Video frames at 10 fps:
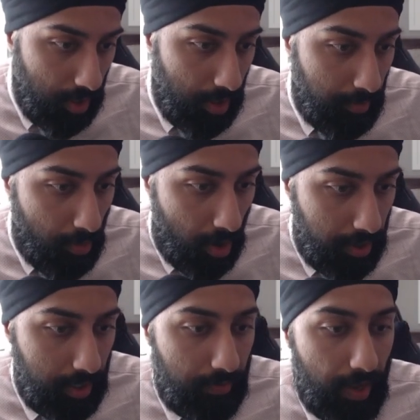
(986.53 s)

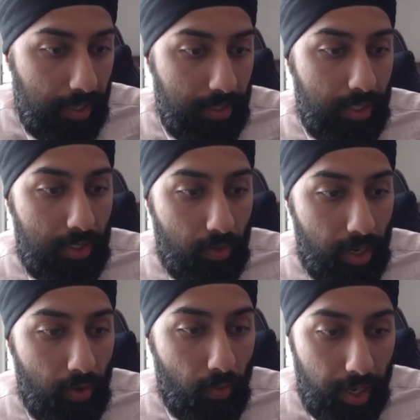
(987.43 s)
moderately faster at
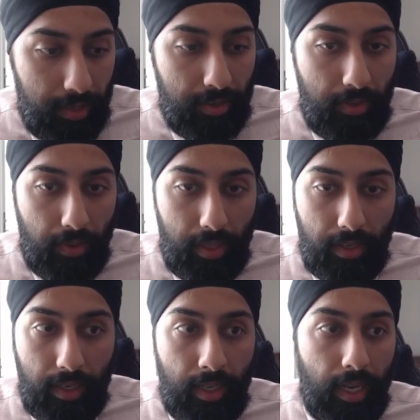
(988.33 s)
sorting white with
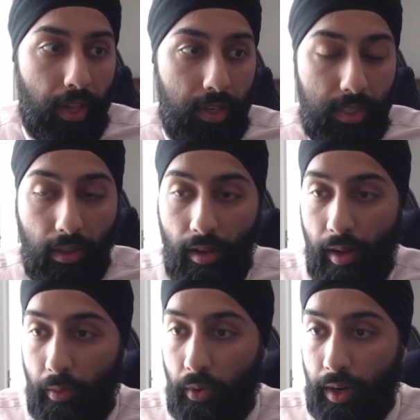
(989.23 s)
good. There's a
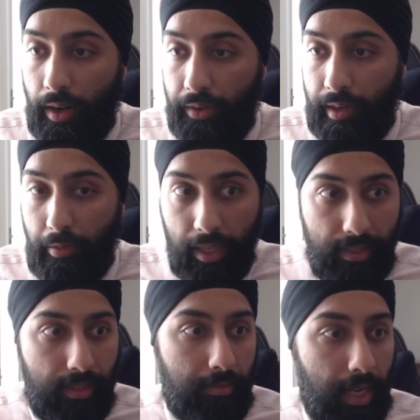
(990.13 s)
lot more other
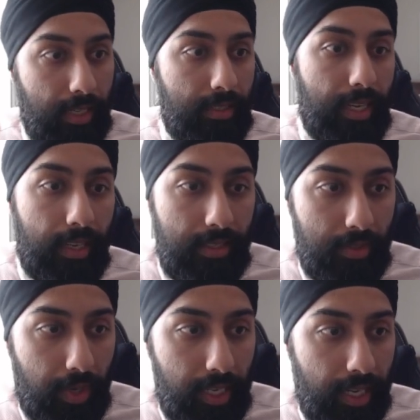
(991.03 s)
implicit bias tests,
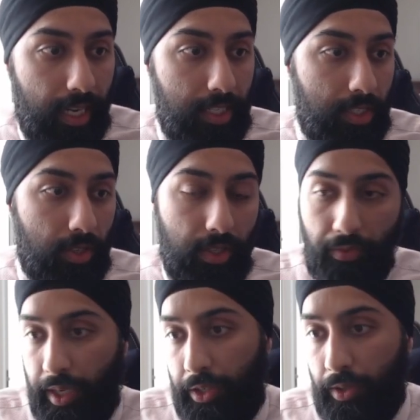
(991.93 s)
right? And I just took the
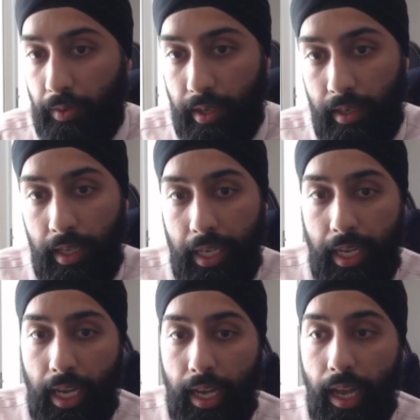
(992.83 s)
racial one.
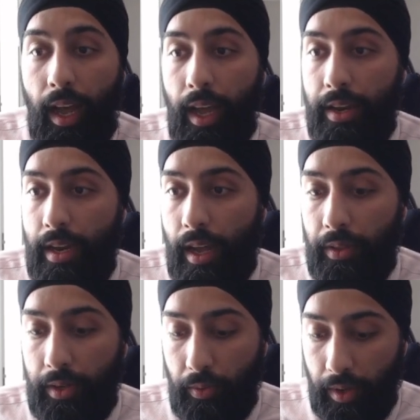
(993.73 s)

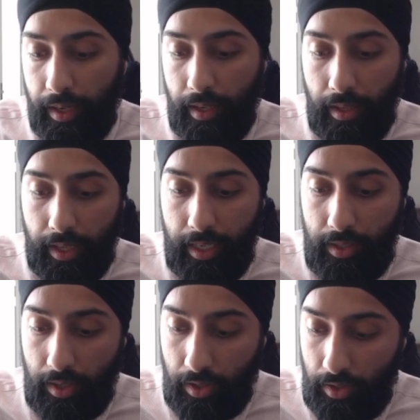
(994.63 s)
Another one that
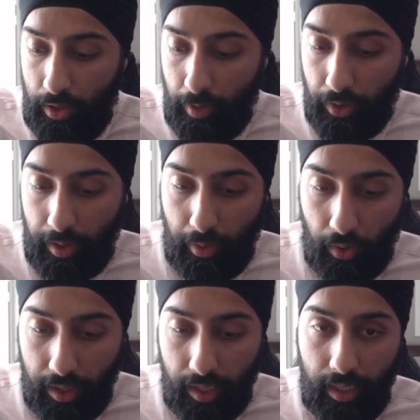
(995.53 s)
is super
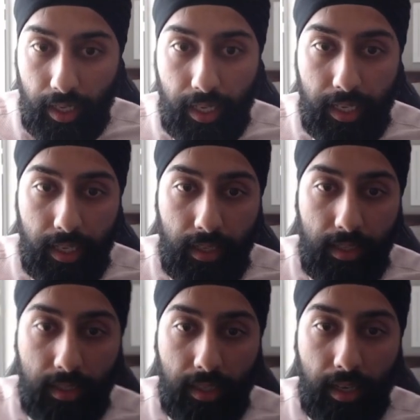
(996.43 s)
important is